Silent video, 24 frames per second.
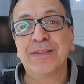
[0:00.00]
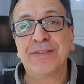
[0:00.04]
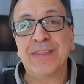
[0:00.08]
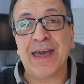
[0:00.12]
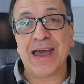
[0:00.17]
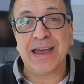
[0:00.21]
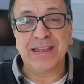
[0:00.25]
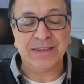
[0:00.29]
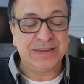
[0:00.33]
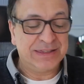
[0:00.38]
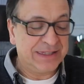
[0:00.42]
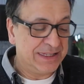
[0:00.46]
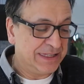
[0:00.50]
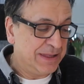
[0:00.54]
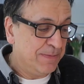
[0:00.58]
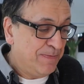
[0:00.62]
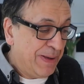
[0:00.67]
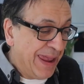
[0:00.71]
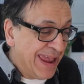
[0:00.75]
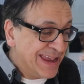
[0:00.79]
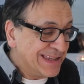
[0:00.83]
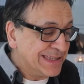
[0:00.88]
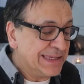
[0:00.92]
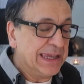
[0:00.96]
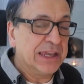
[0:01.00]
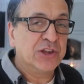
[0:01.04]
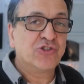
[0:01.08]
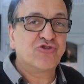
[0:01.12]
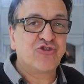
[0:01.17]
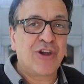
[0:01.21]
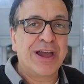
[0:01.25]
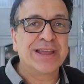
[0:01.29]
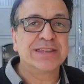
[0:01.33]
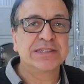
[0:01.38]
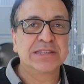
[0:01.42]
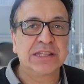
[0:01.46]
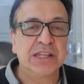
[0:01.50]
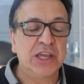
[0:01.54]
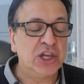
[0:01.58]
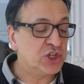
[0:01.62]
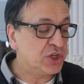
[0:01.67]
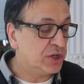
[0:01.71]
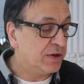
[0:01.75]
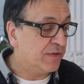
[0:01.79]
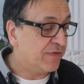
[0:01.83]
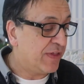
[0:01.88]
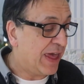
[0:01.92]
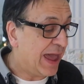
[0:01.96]
That's the basic
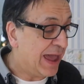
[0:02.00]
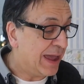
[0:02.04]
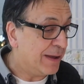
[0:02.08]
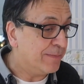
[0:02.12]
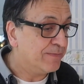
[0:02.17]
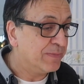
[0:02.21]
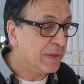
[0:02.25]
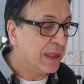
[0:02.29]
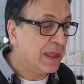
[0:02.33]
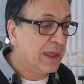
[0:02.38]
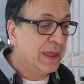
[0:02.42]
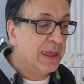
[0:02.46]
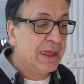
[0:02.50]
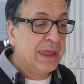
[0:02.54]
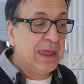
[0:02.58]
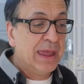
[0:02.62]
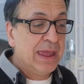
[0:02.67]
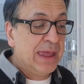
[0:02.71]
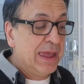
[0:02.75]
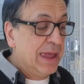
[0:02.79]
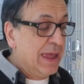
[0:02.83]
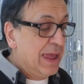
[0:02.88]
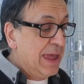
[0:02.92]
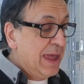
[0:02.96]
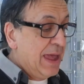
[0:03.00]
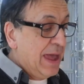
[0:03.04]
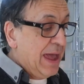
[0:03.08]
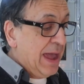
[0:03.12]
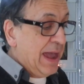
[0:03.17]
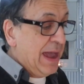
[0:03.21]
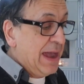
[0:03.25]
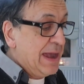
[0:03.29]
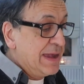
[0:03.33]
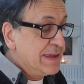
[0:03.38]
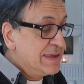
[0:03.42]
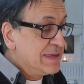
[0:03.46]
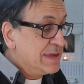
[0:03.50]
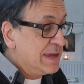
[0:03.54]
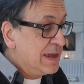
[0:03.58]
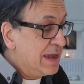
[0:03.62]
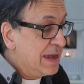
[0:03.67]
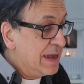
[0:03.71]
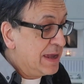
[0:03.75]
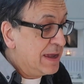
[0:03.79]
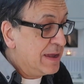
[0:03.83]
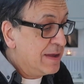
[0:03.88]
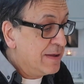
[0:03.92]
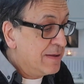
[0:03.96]
translation of that, and
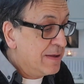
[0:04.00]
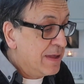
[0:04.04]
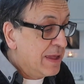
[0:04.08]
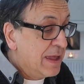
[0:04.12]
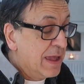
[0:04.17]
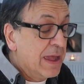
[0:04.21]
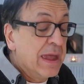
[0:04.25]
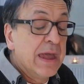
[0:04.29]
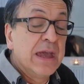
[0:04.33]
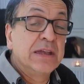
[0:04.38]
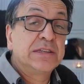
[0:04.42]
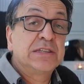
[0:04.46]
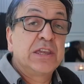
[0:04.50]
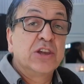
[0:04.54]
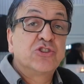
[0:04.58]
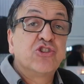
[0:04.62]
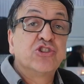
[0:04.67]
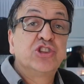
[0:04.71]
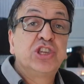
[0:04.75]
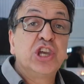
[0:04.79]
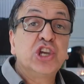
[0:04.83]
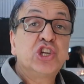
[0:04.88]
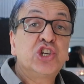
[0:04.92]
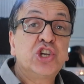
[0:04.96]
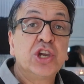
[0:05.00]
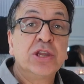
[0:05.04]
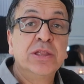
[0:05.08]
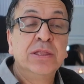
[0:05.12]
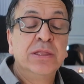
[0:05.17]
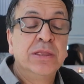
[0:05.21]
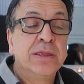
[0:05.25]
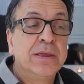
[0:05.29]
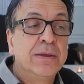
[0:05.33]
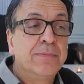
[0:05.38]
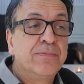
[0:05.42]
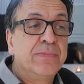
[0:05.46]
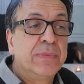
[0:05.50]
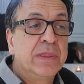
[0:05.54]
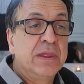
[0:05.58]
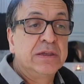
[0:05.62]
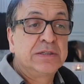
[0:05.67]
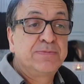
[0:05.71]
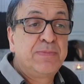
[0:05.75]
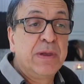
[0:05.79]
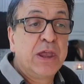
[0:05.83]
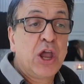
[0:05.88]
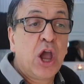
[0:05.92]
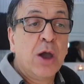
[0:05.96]
uh, it's a tradition.
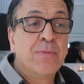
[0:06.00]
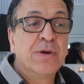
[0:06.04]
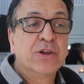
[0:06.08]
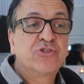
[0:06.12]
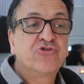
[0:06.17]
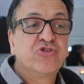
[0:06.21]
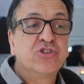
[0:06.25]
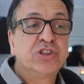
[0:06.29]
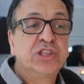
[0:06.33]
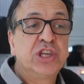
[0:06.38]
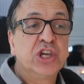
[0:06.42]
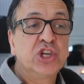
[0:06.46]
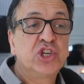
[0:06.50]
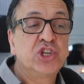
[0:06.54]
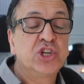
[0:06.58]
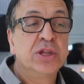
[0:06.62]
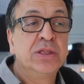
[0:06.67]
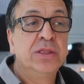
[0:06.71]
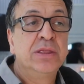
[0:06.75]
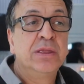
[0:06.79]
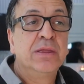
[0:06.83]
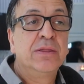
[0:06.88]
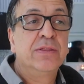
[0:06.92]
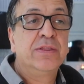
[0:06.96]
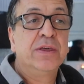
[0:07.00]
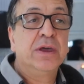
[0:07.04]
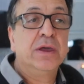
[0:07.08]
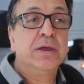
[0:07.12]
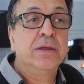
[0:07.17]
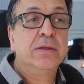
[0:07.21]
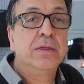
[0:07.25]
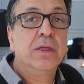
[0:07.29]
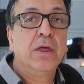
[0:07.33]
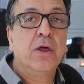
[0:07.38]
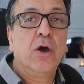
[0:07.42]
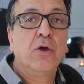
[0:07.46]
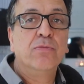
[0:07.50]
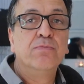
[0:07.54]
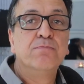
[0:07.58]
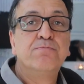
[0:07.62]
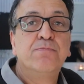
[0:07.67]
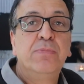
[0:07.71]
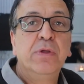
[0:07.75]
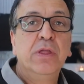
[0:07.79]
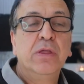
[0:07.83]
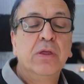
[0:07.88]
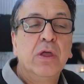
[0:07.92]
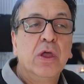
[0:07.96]
It's become a tradition that
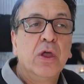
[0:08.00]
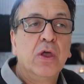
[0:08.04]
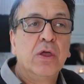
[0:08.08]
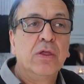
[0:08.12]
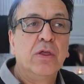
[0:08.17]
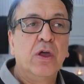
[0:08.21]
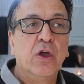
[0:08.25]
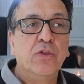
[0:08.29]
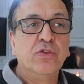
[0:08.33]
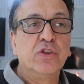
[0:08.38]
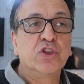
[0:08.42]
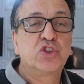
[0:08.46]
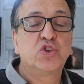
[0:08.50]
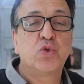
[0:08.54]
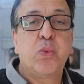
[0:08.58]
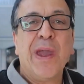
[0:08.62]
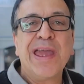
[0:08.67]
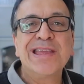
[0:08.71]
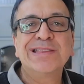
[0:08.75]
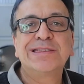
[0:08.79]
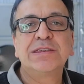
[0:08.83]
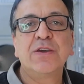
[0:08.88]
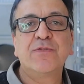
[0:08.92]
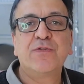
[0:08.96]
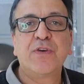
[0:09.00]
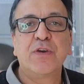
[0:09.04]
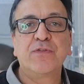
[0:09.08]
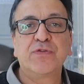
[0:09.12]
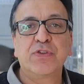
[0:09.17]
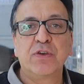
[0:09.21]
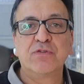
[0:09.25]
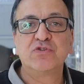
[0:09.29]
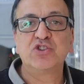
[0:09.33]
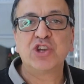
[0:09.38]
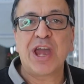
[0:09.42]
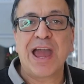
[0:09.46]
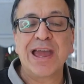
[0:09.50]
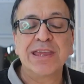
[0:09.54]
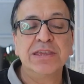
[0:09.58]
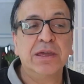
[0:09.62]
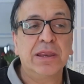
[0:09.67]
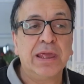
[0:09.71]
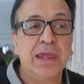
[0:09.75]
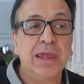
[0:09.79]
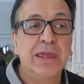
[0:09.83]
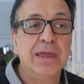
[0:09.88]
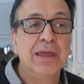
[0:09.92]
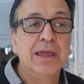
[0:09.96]
um, on the twenty-fifth of
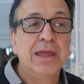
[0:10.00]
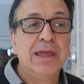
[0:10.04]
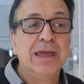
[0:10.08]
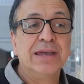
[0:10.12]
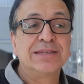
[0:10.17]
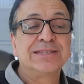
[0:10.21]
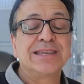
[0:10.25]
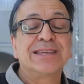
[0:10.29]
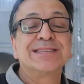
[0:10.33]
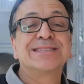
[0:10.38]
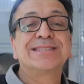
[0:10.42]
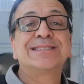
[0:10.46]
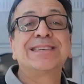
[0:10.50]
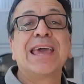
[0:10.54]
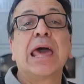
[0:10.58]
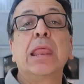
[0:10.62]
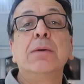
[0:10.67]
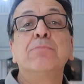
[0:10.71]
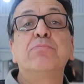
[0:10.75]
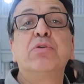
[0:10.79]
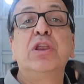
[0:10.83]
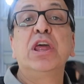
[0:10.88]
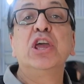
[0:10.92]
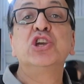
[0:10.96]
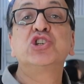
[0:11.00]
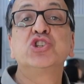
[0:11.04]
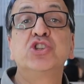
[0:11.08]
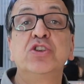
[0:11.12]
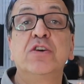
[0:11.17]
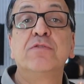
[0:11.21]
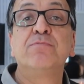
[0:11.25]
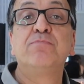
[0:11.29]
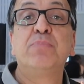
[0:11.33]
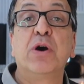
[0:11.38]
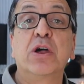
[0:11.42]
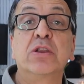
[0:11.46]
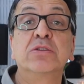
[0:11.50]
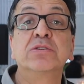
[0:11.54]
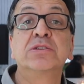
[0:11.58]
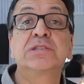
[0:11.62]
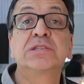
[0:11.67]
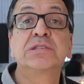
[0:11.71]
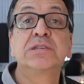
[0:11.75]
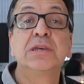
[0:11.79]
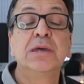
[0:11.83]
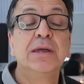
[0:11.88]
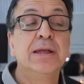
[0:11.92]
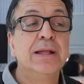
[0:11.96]
January it's a celebration of
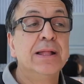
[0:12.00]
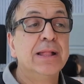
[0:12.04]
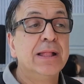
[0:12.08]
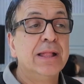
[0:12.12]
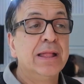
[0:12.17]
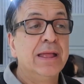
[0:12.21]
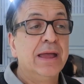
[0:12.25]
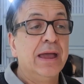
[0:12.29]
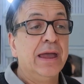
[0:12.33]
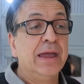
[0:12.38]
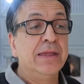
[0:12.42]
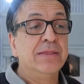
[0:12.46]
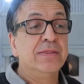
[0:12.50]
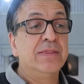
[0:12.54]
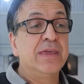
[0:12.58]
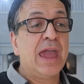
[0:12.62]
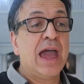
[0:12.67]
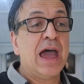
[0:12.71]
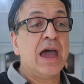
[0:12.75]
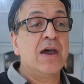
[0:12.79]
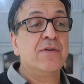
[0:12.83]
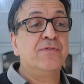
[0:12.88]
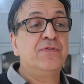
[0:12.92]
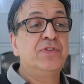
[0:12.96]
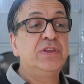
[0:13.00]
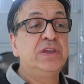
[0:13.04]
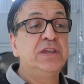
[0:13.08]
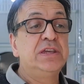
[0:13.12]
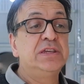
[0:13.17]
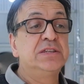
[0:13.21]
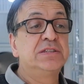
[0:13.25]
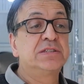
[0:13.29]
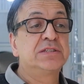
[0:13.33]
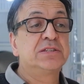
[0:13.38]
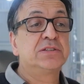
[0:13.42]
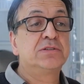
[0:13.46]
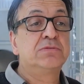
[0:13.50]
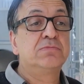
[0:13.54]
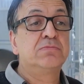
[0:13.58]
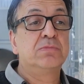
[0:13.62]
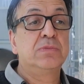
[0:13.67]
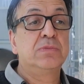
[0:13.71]
Burns, and they have these